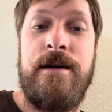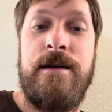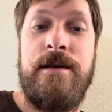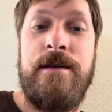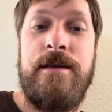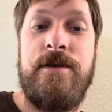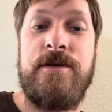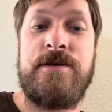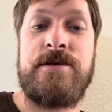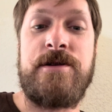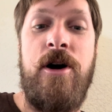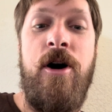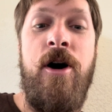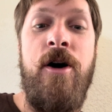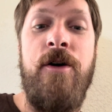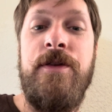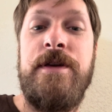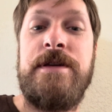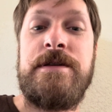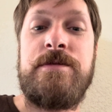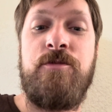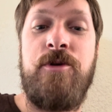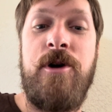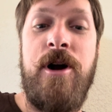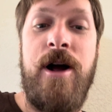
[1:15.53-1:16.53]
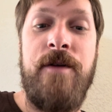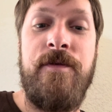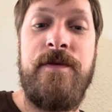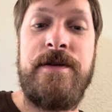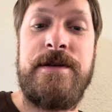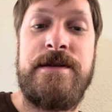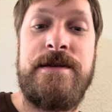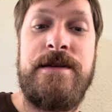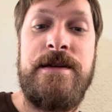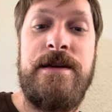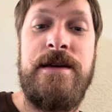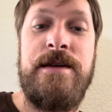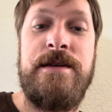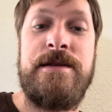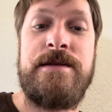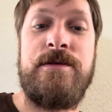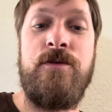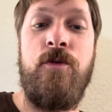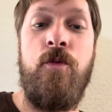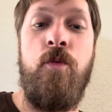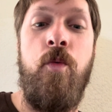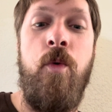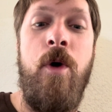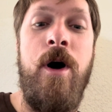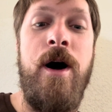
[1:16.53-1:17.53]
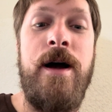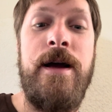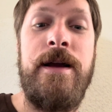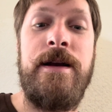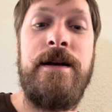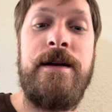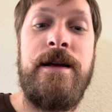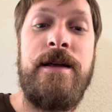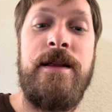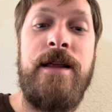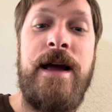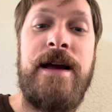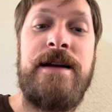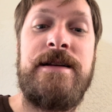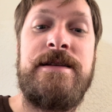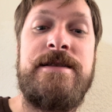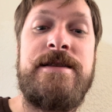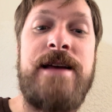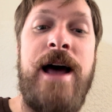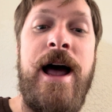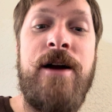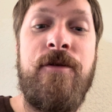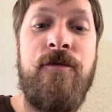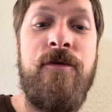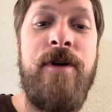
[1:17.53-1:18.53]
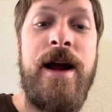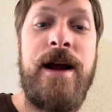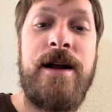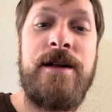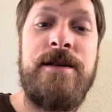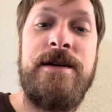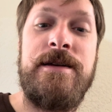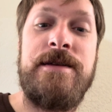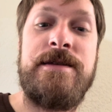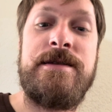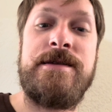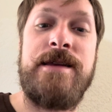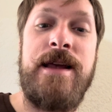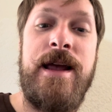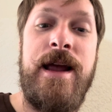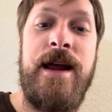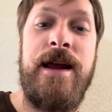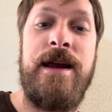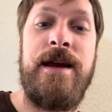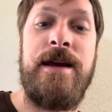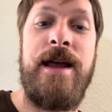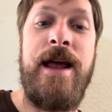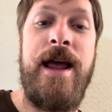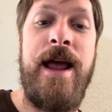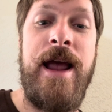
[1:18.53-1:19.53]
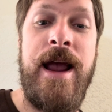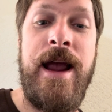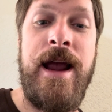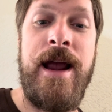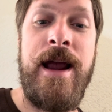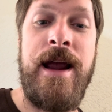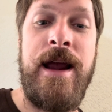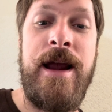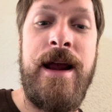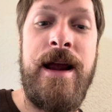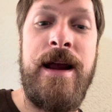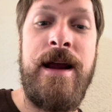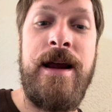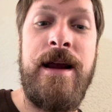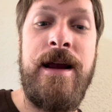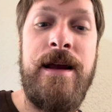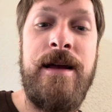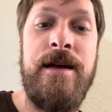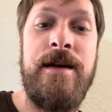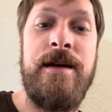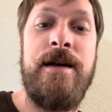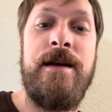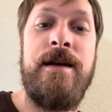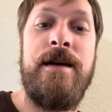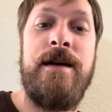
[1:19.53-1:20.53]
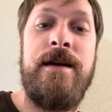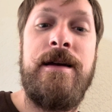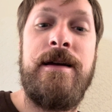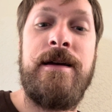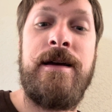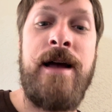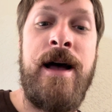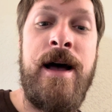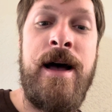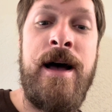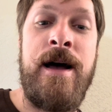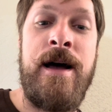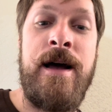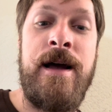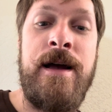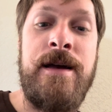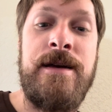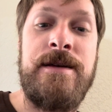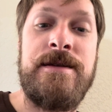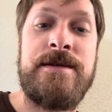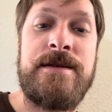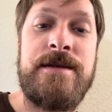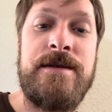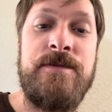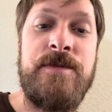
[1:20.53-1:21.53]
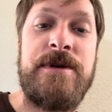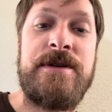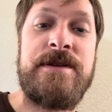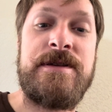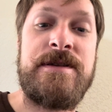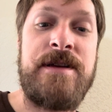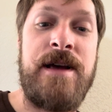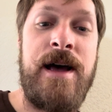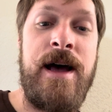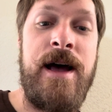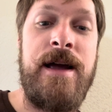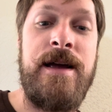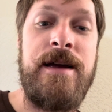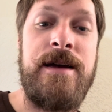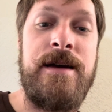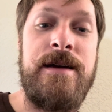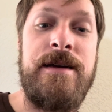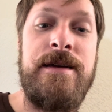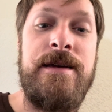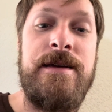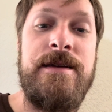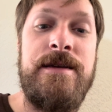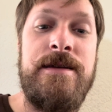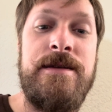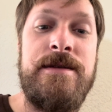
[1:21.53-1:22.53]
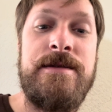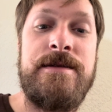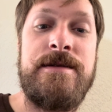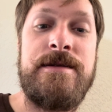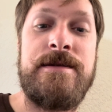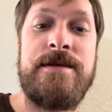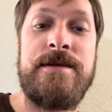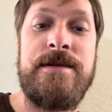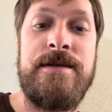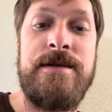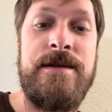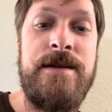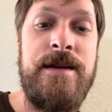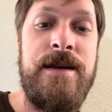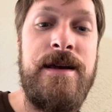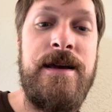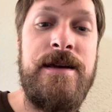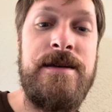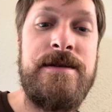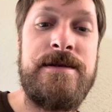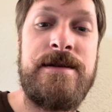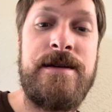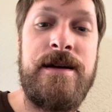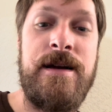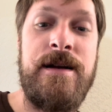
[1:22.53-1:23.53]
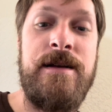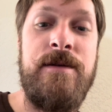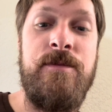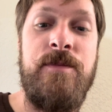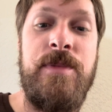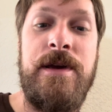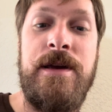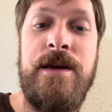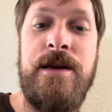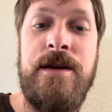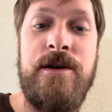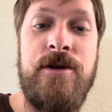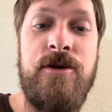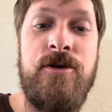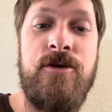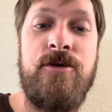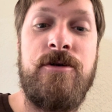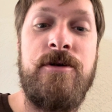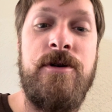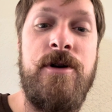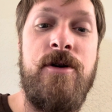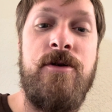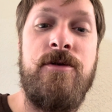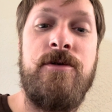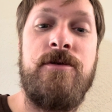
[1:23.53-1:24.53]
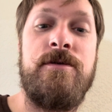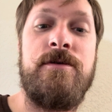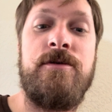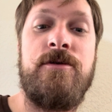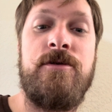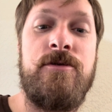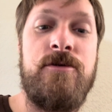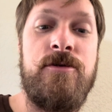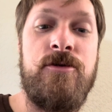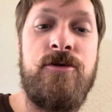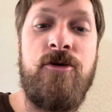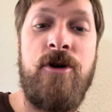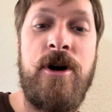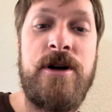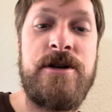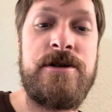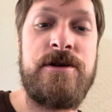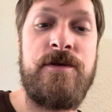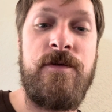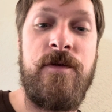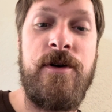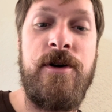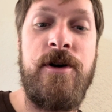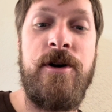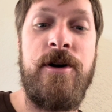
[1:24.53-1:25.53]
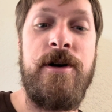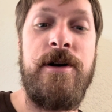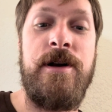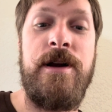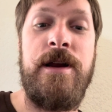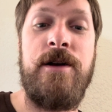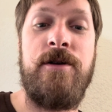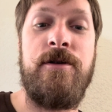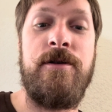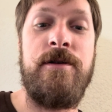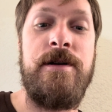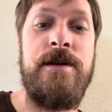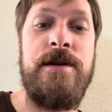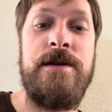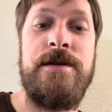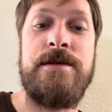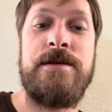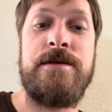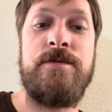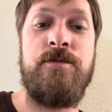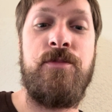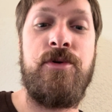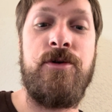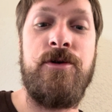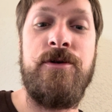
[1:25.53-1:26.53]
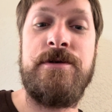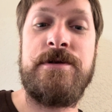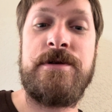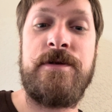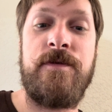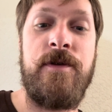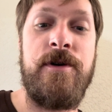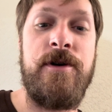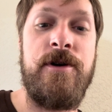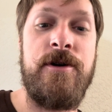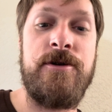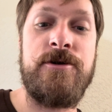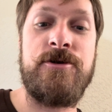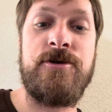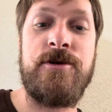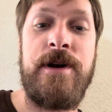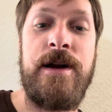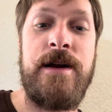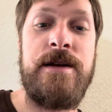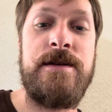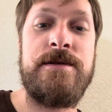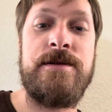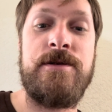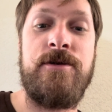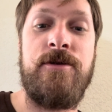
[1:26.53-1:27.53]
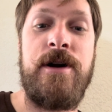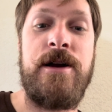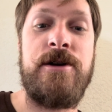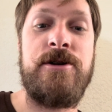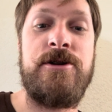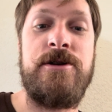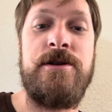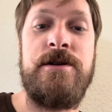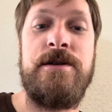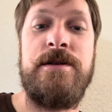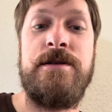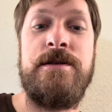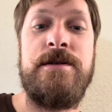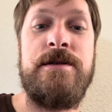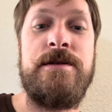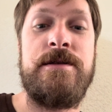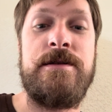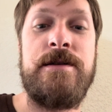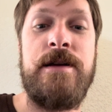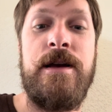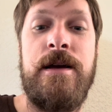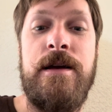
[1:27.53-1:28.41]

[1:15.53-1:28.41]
There's all these prophecies, one like directly saying, hey, guys, the Messiah, he's gonna be, crushed for your iniquities, bruised for your transgressions,